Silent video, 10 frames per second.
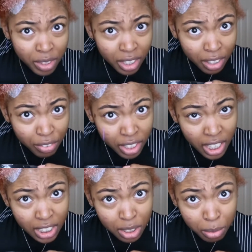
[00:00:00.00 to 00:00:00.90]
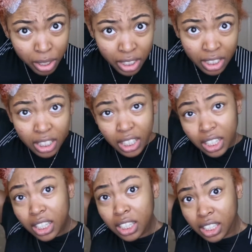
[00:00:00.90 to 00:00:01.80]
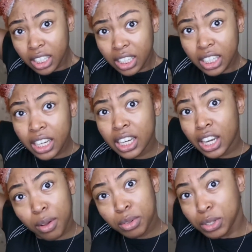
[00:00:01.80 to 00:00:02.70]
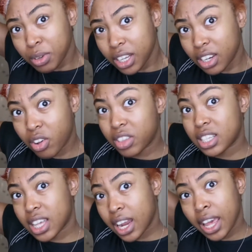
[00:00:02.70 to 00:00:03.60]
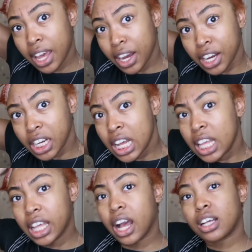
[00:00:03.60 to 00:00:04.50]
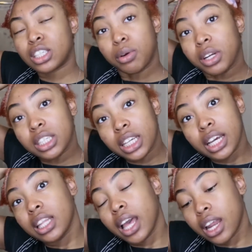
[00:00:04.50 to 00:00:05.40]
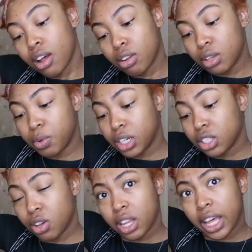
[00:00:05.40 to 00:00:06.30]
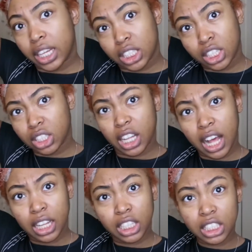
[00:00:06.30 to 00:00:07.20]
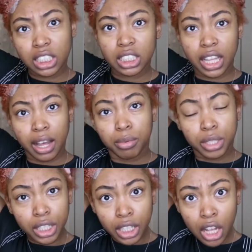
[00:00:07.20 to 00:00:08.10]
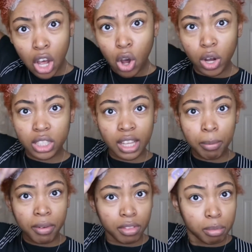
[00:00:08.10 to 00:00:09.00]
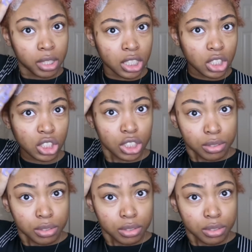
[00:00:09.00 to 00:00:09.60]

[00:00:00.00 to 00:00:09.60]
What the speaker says: If it doesn't work, then don't do it on this kind of hair. They also were saying that it only works on like certain colors that were on top of the bleach.